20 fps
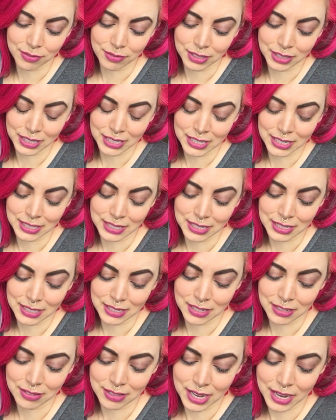it really easy to
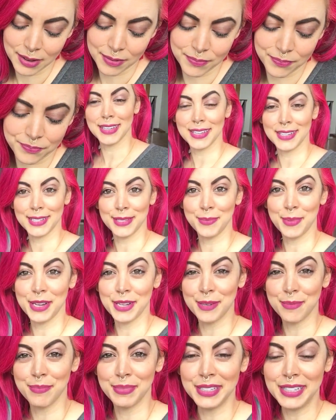do that. That is my
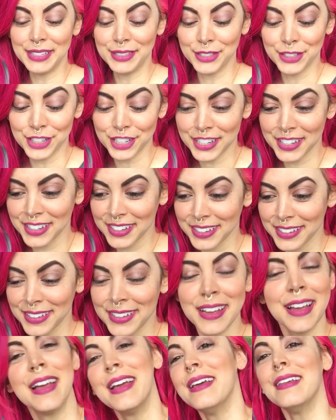complete look.
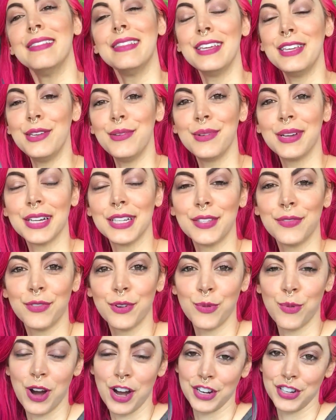Thank you guys
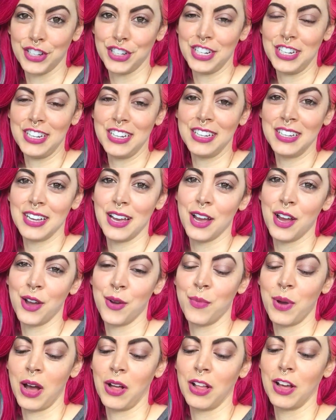for watching.
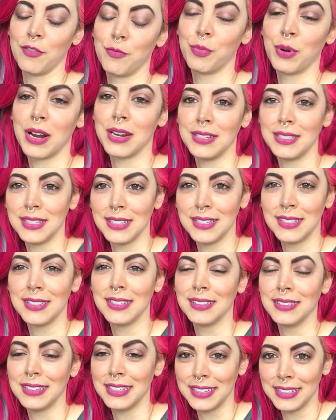Um, I'll have prices
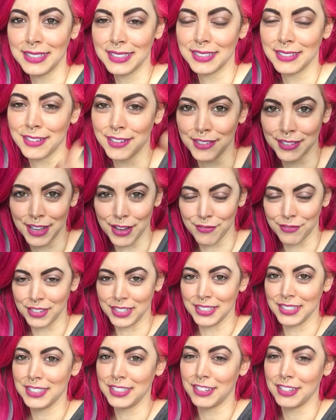and links and all that fun